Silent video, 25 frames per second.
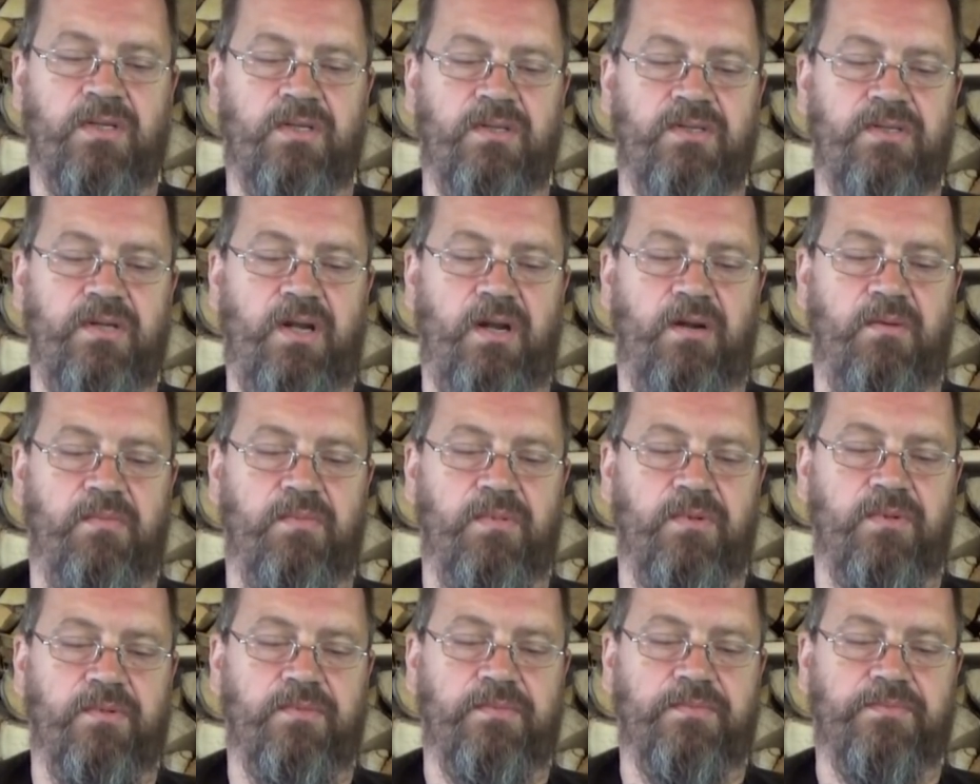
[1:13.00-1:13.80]

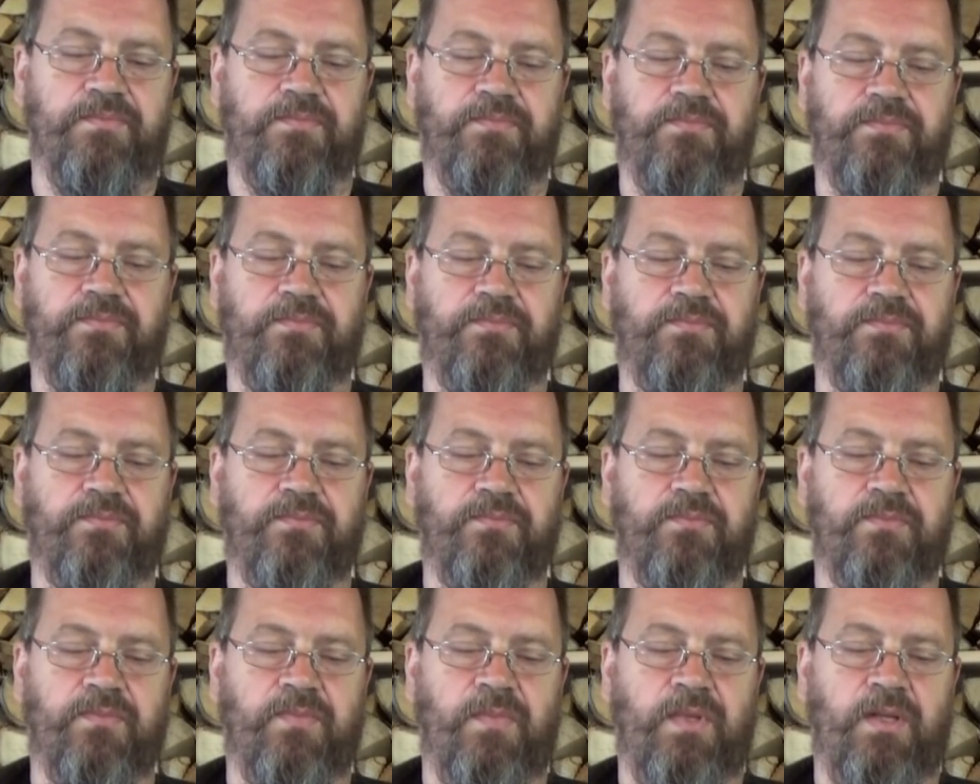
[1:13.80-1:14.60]
Terrible.
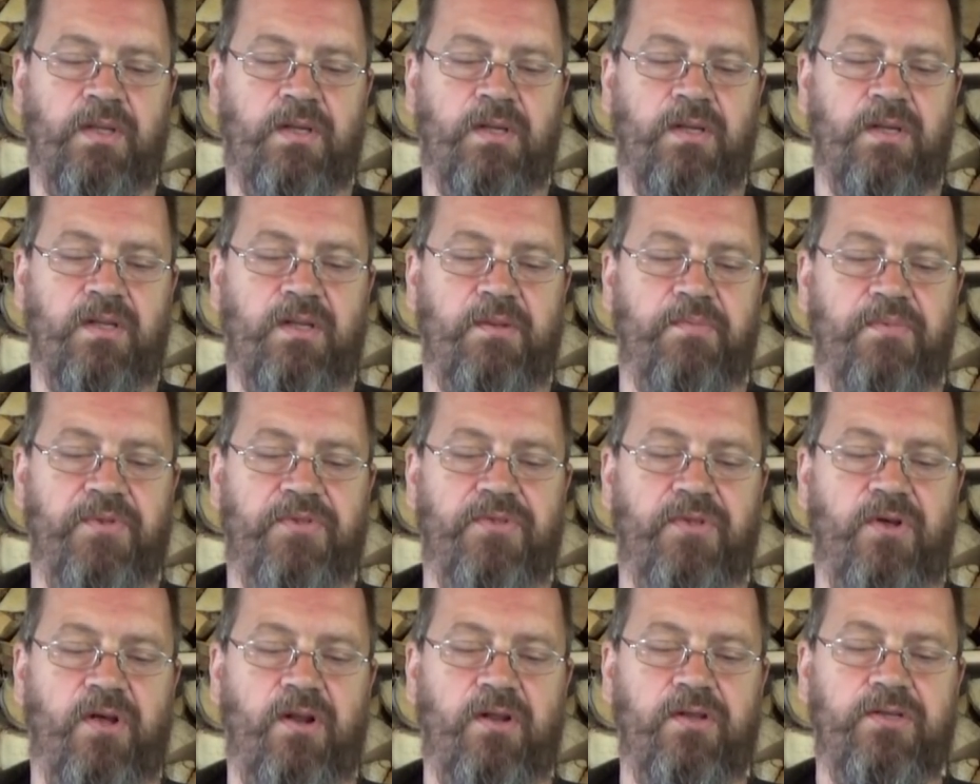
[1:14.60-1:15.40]
The
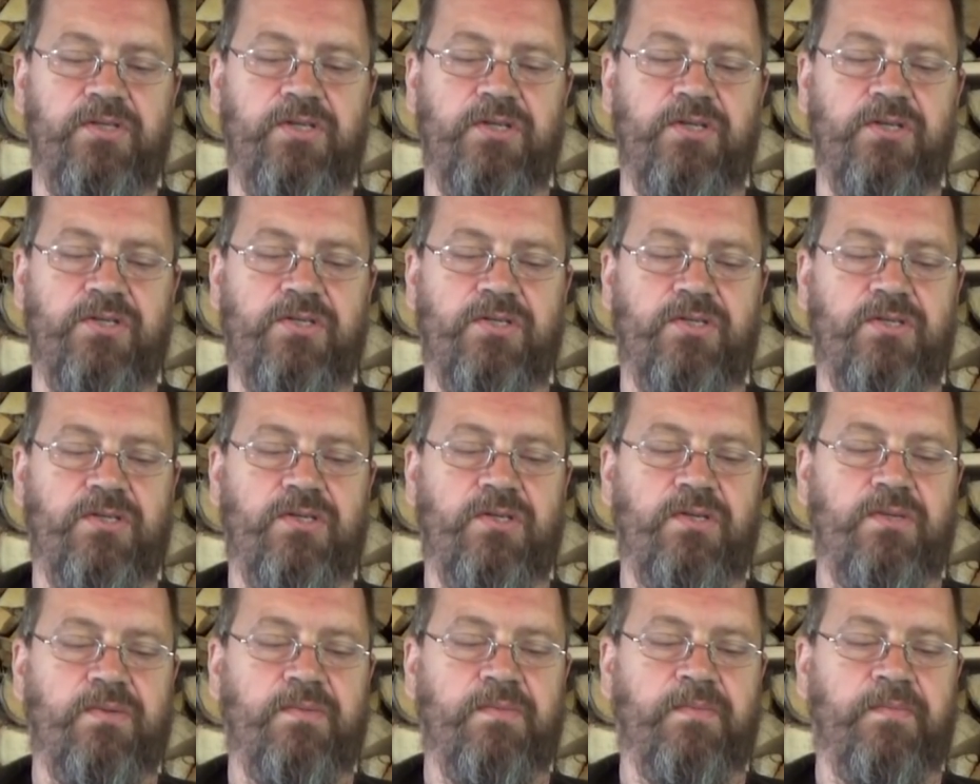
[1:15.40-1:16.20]

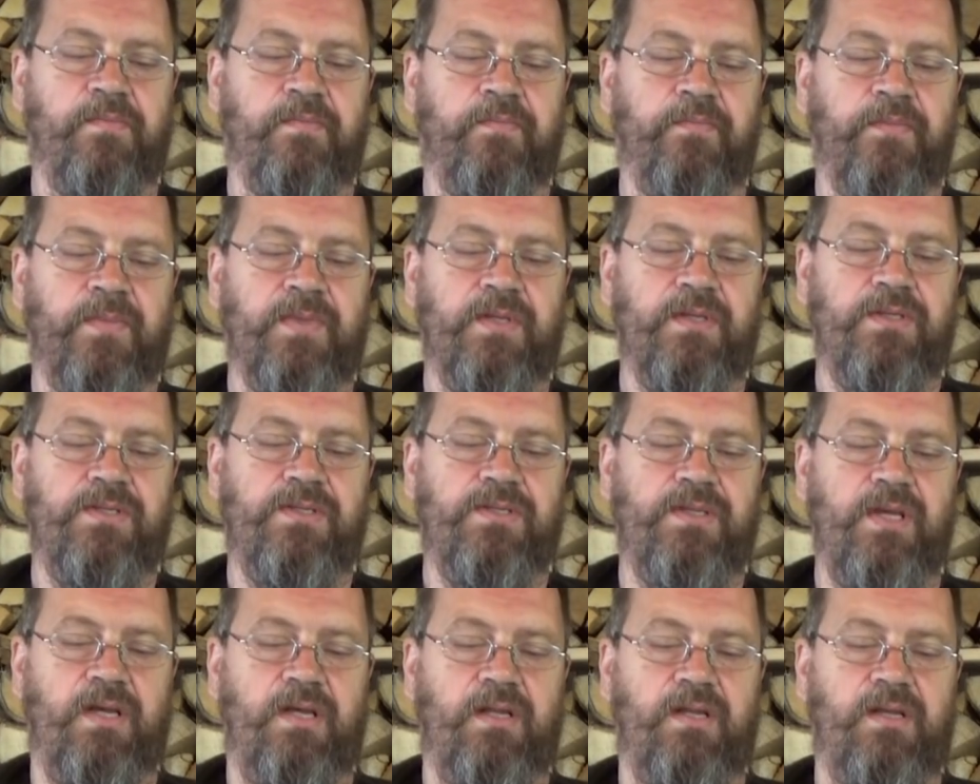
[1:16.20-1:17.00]
pathologist
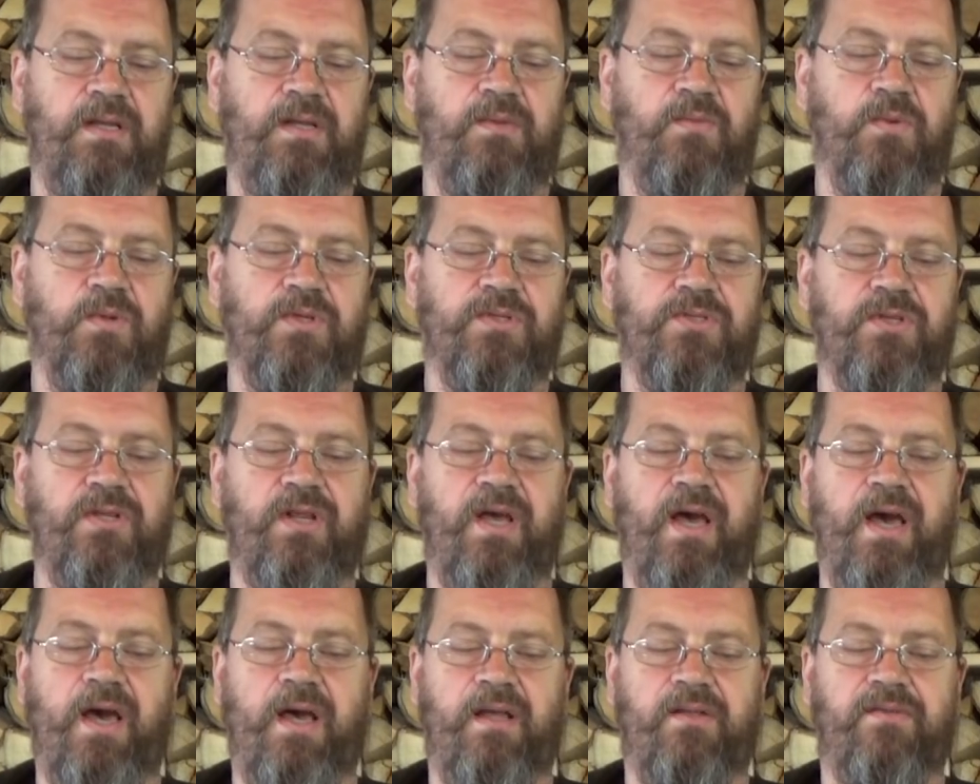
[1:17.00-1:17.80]
said it was an
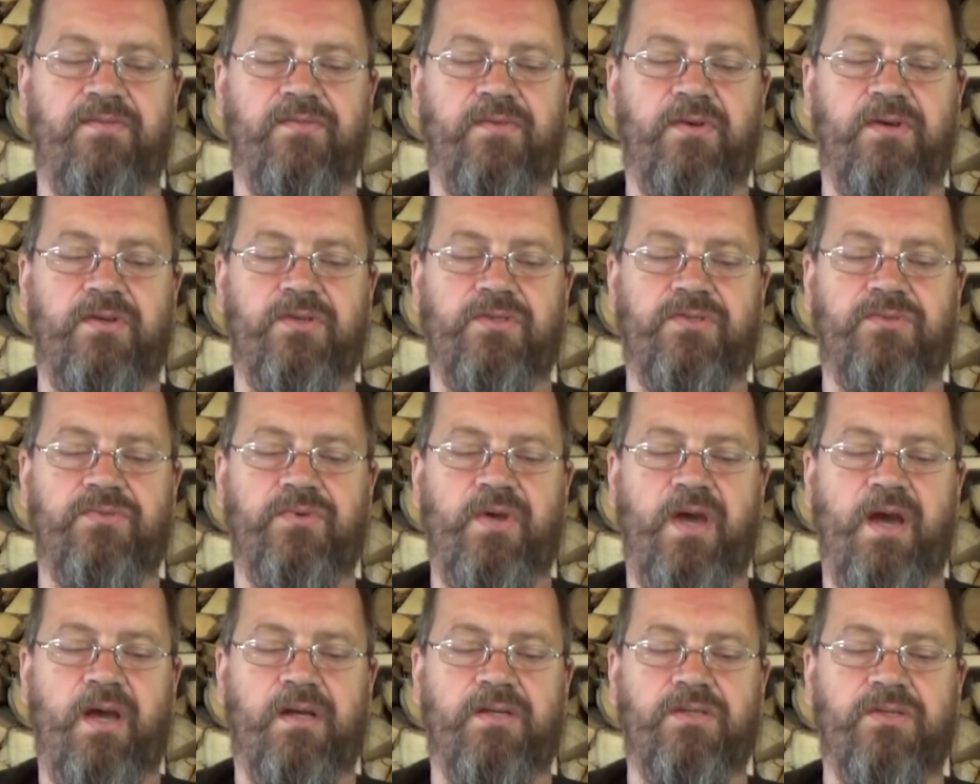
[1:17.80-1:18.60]
adverse
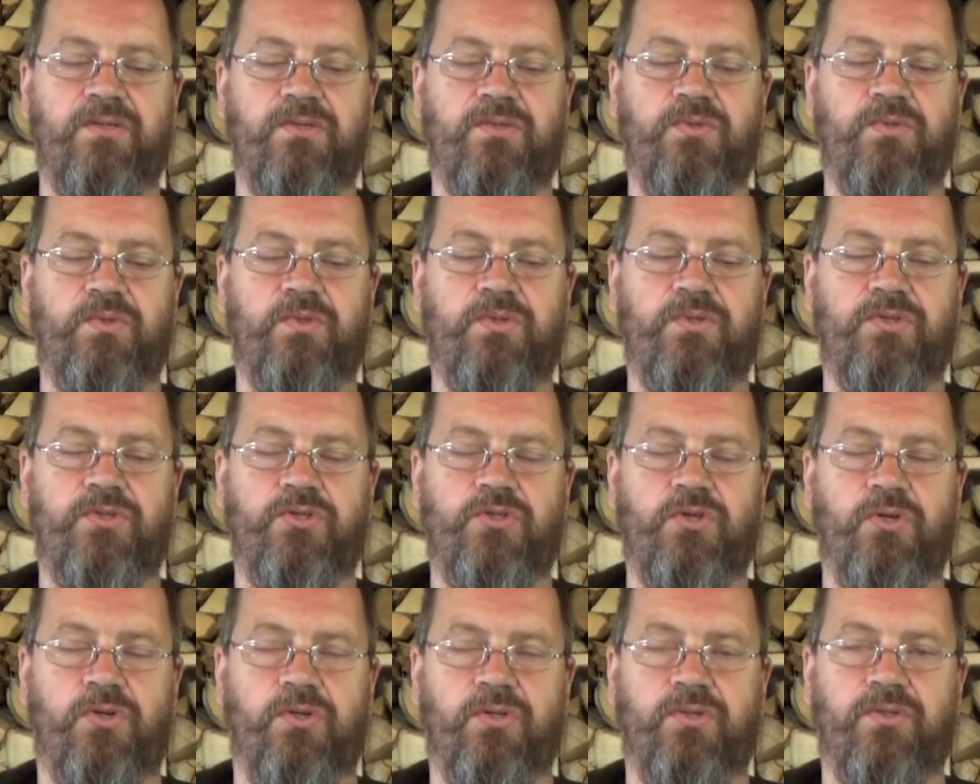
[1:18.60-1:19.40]
reaction to the
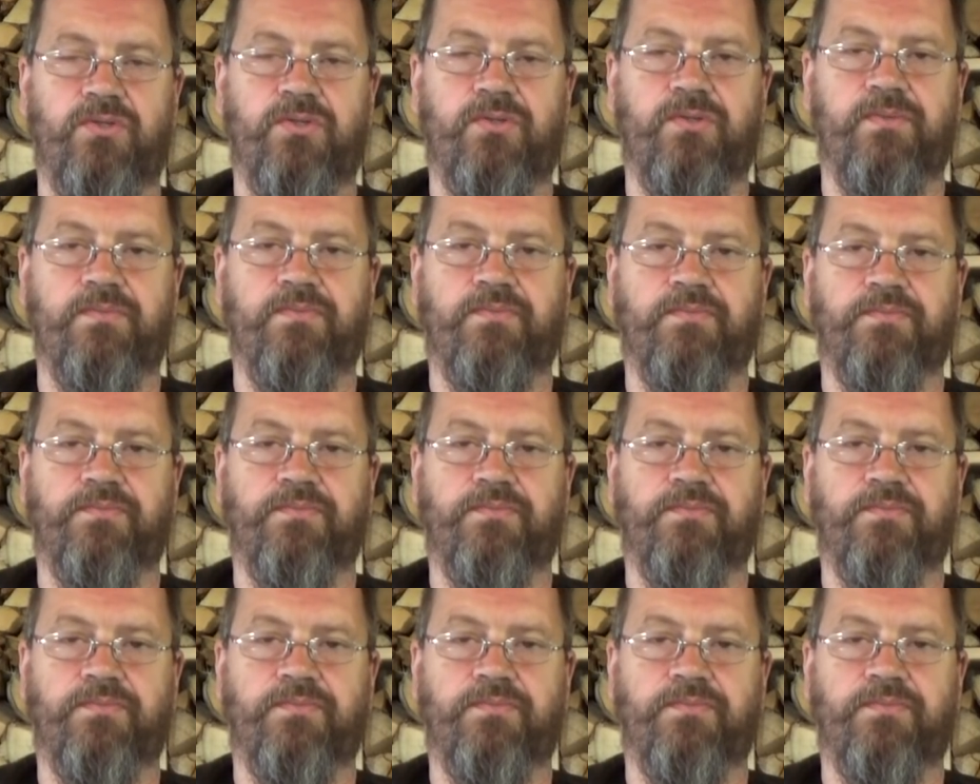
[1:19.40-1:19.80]
shot.